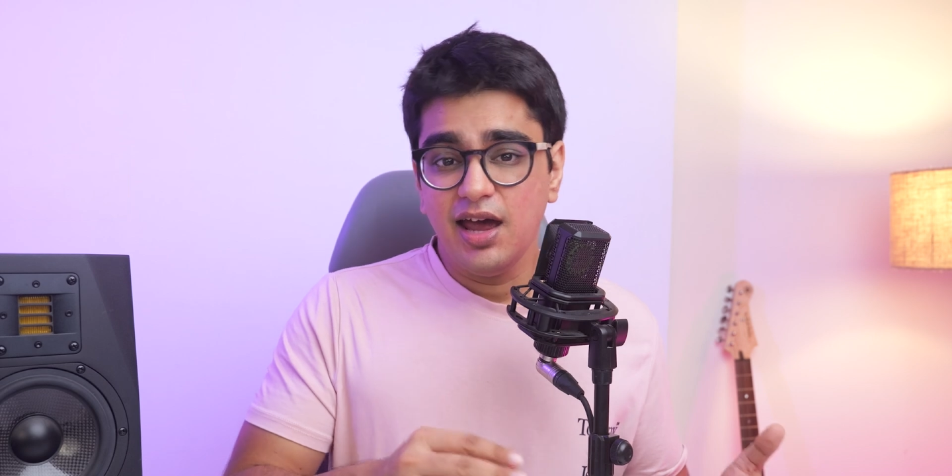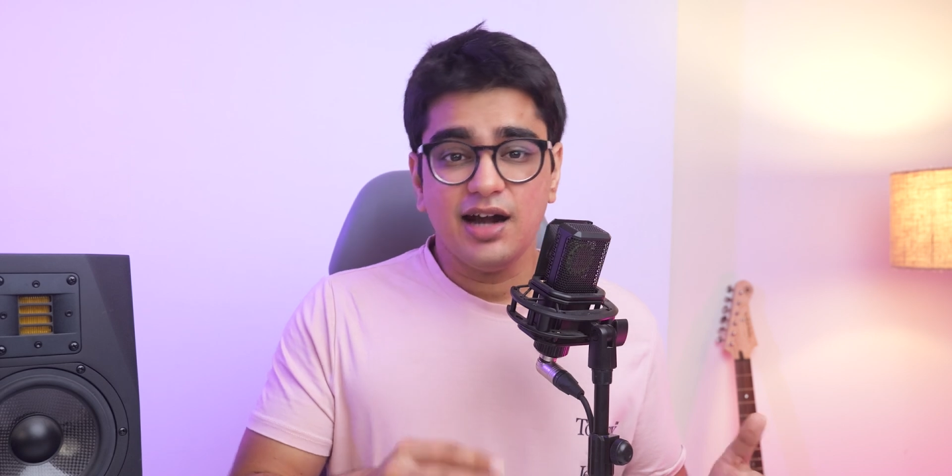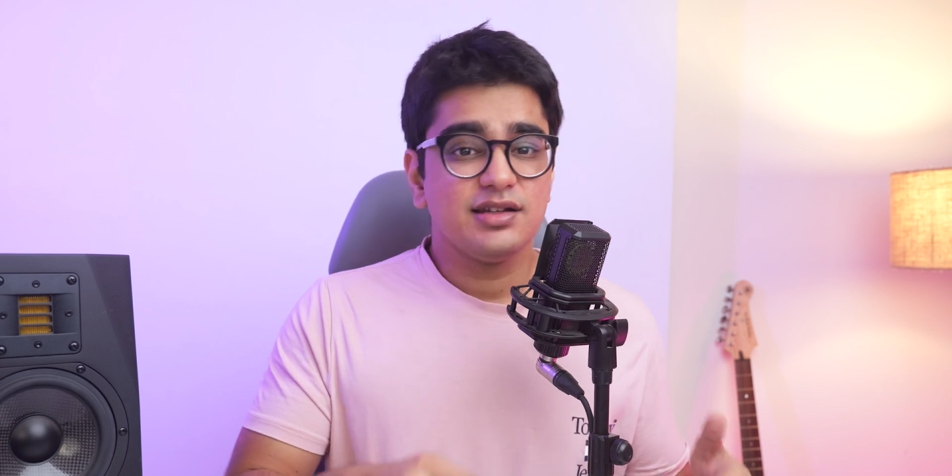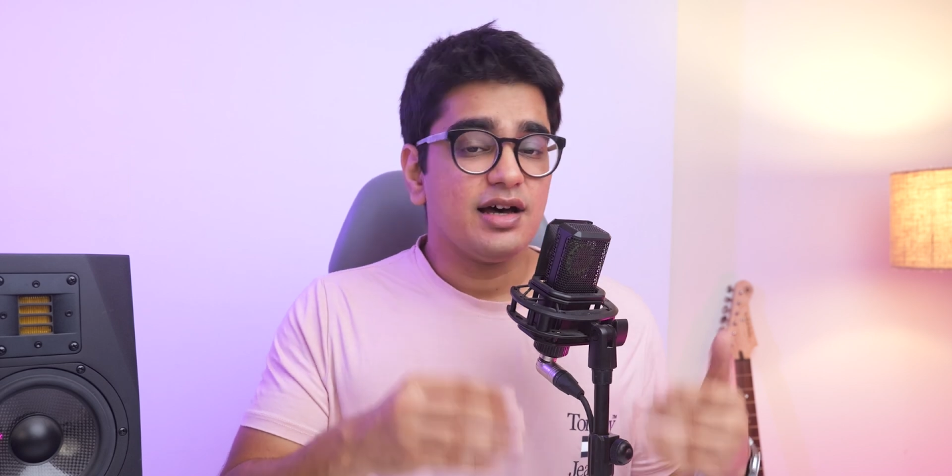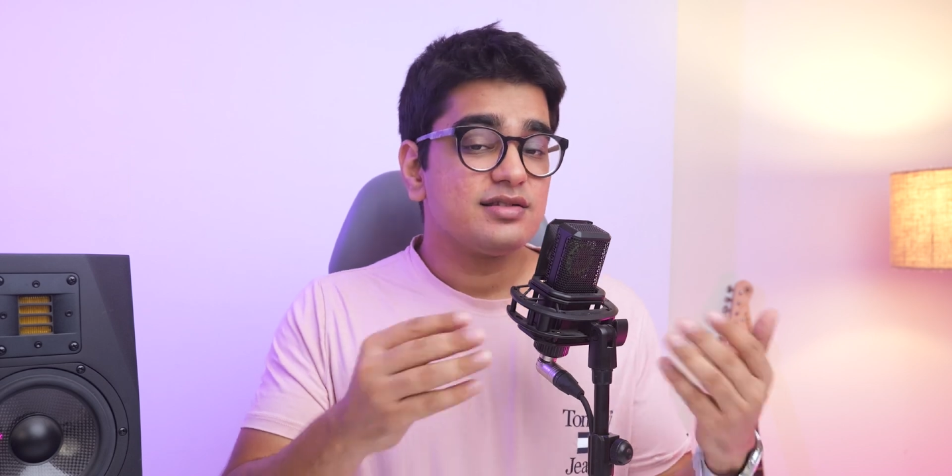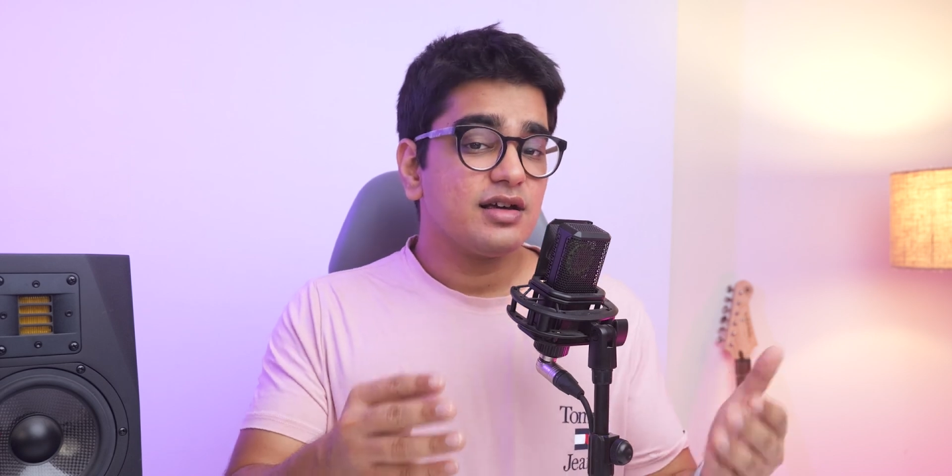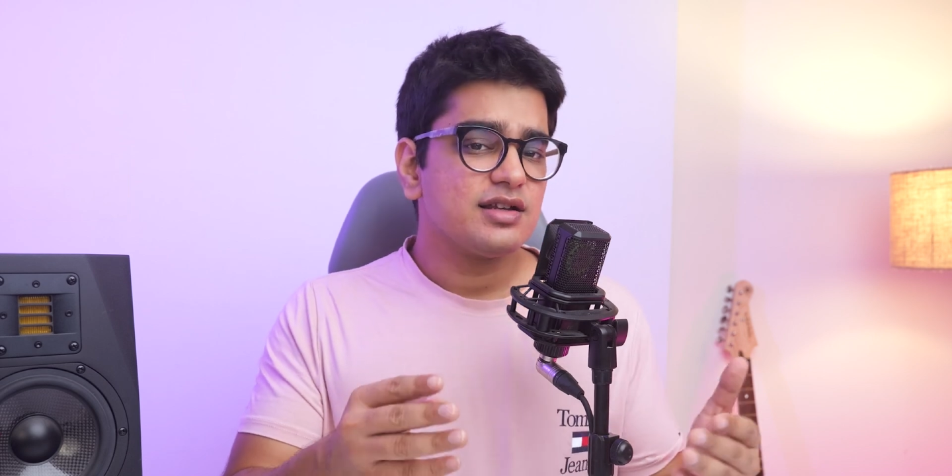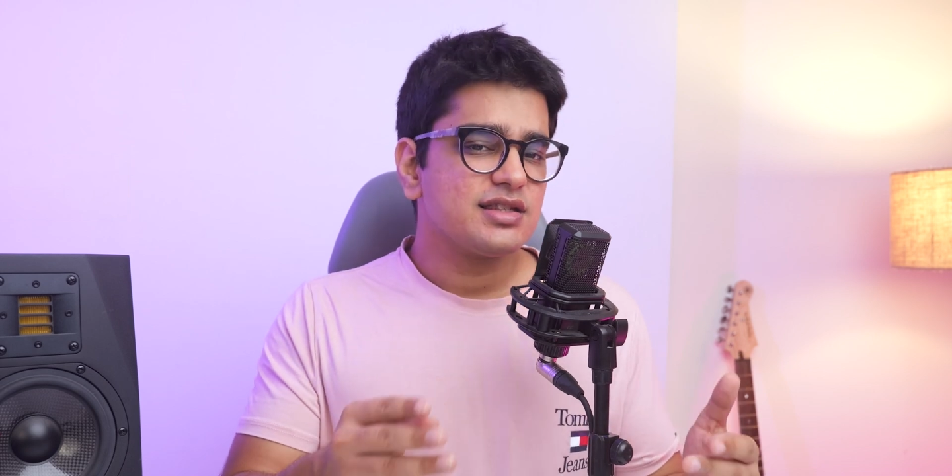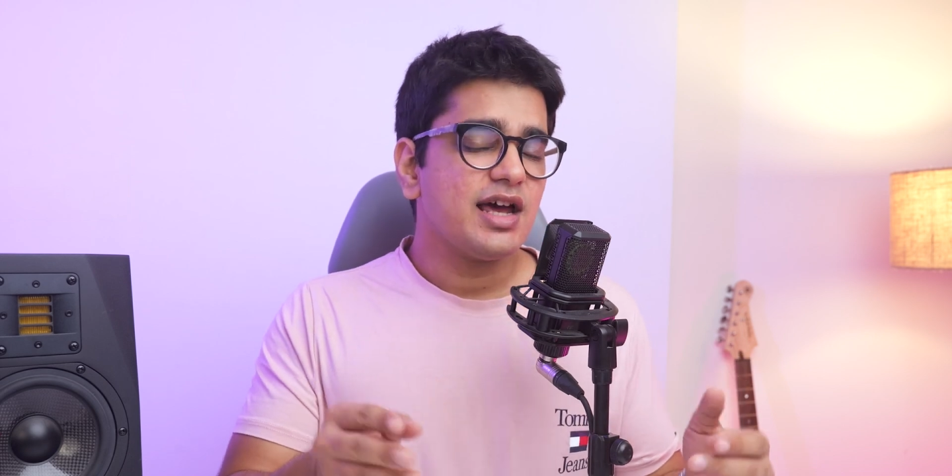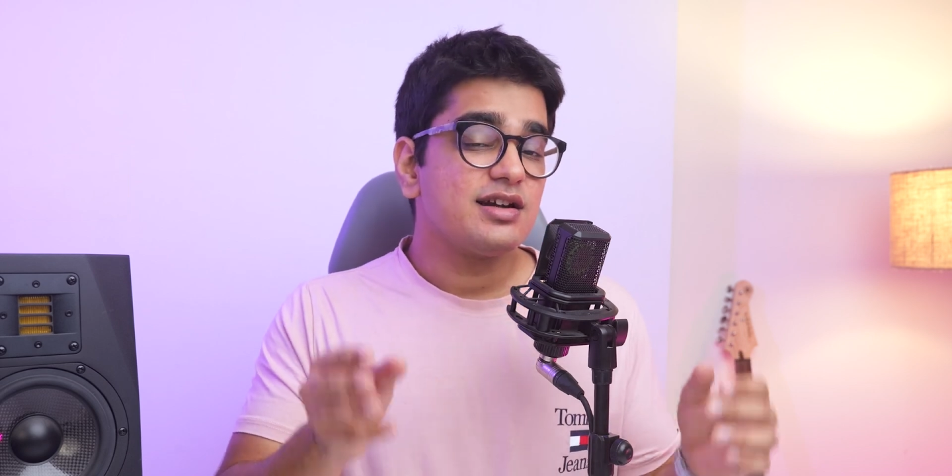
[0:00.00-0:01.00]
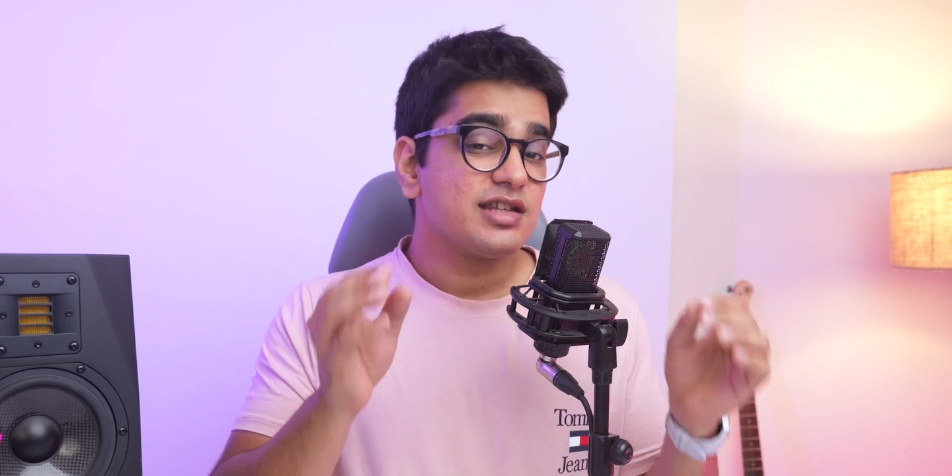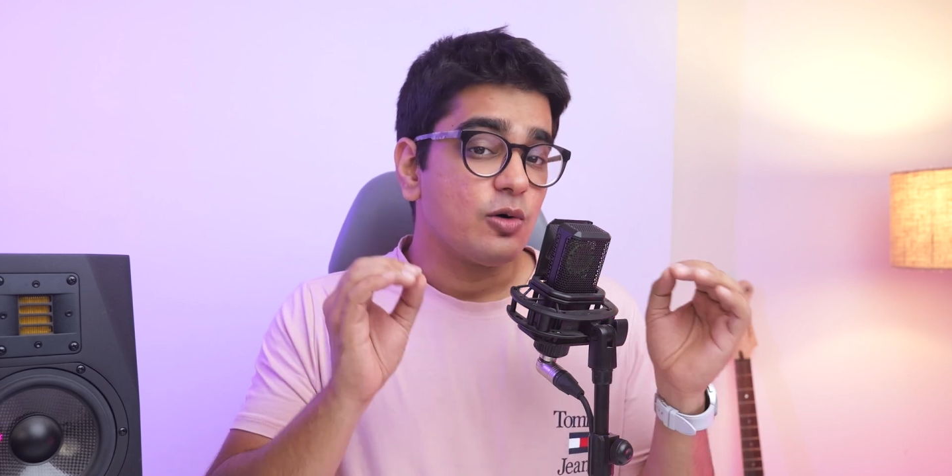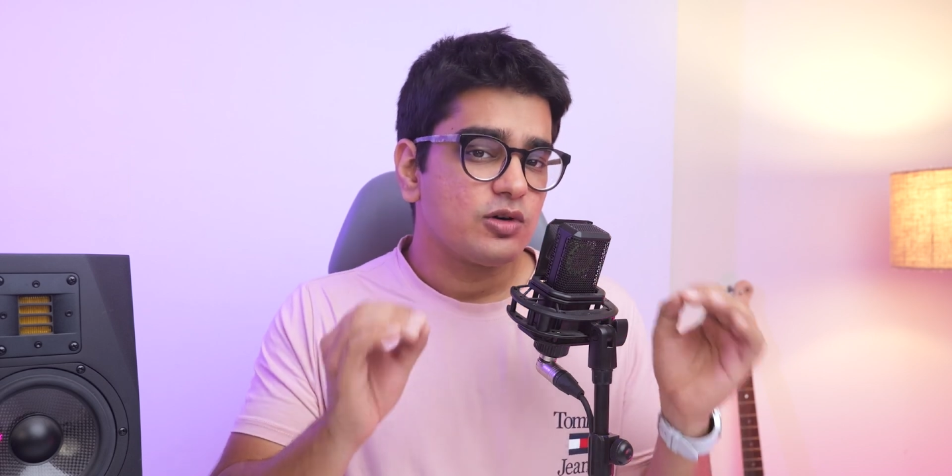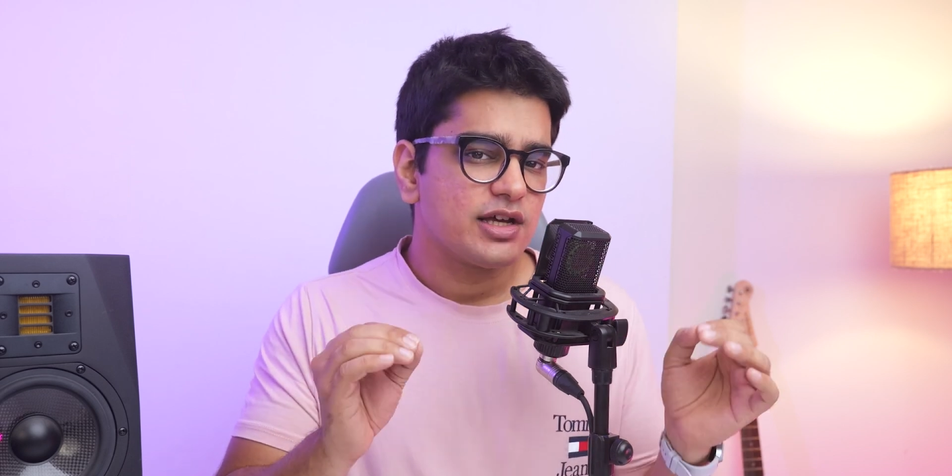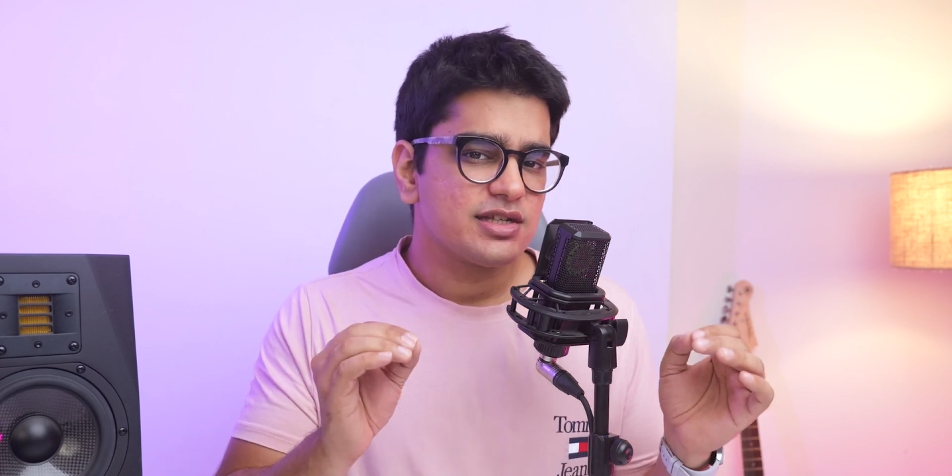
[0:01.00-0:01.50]
and the answer is that
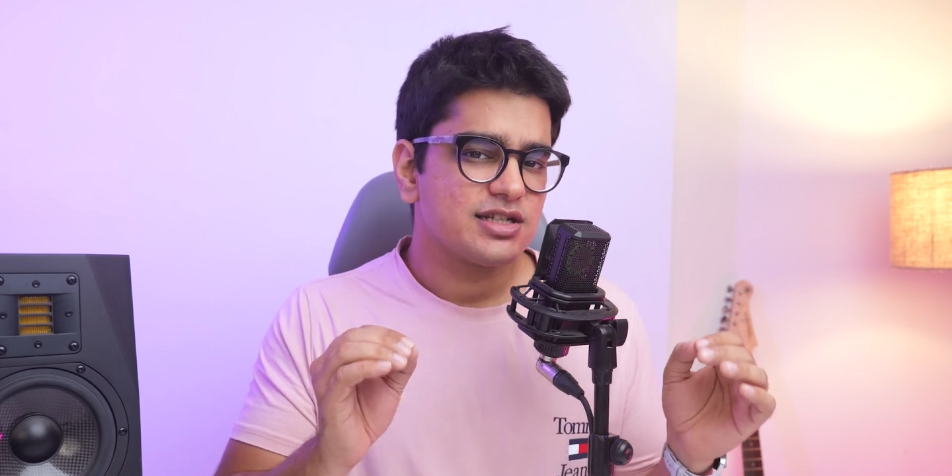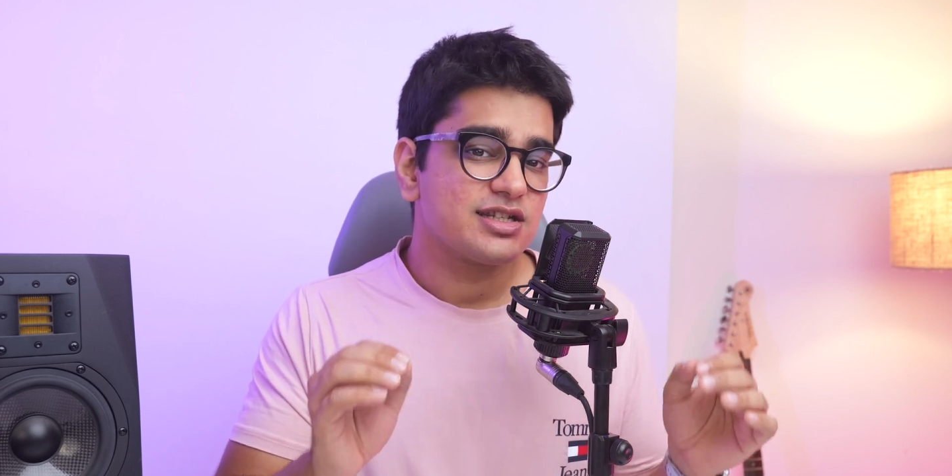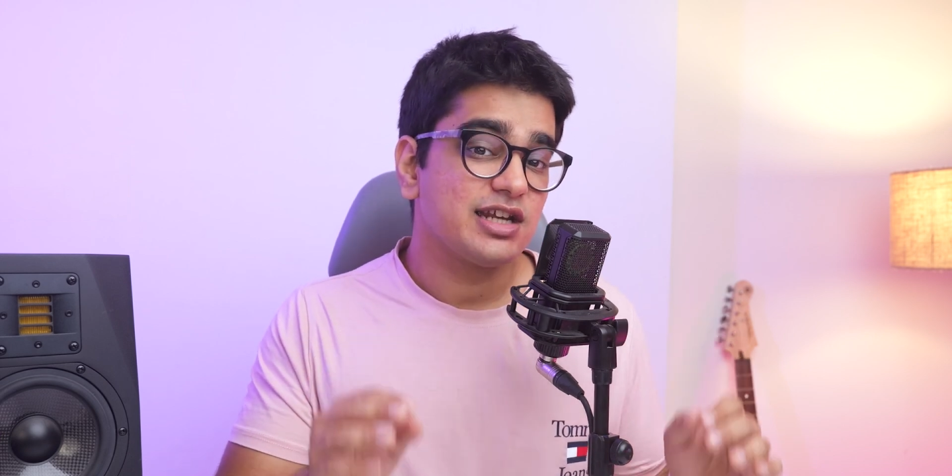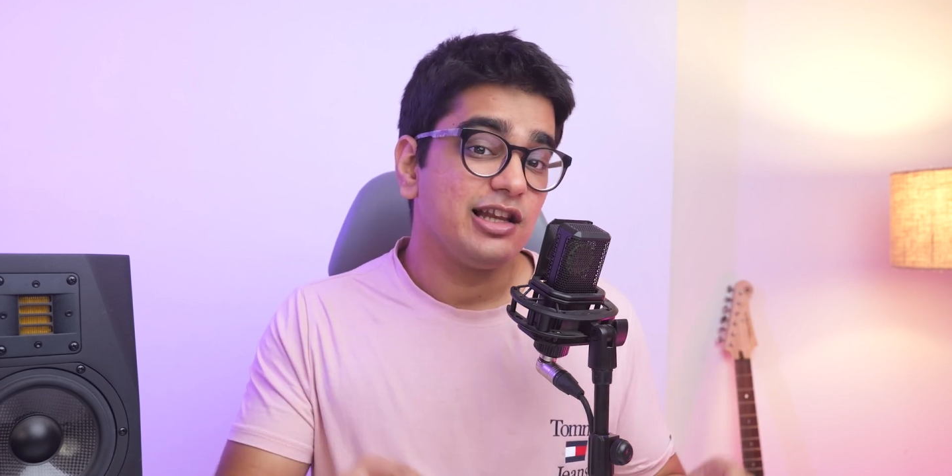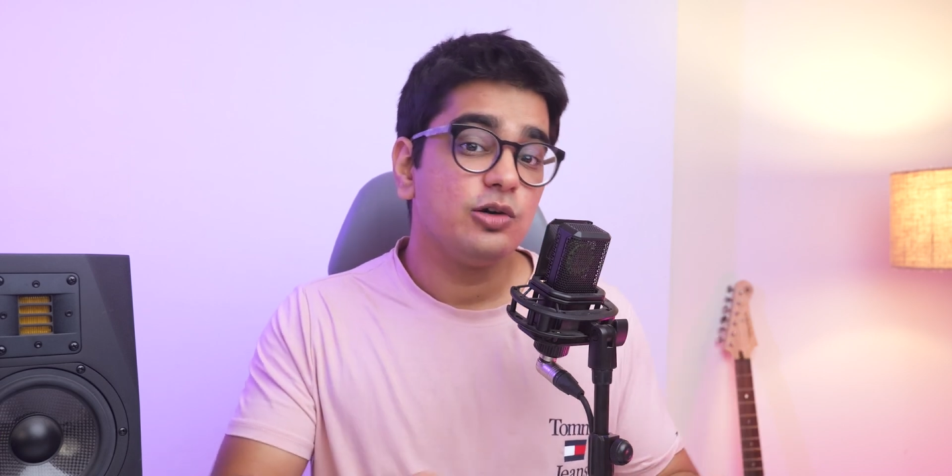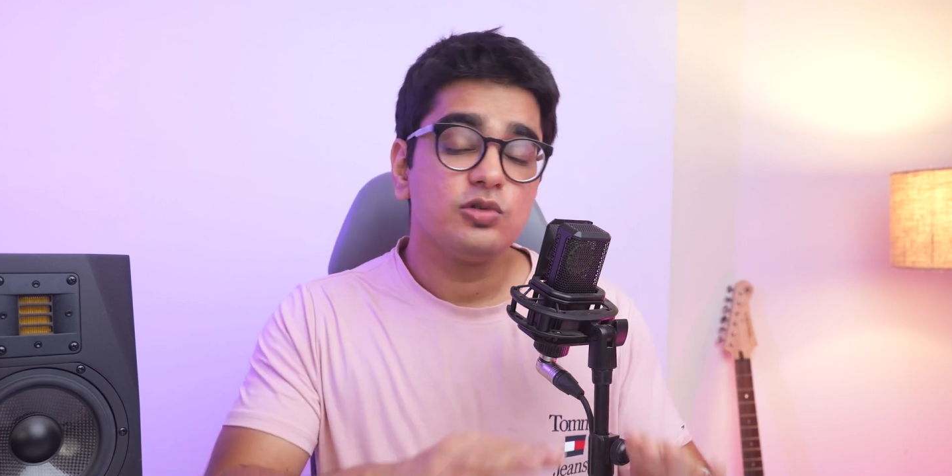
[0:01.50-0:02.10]
sound tests tell you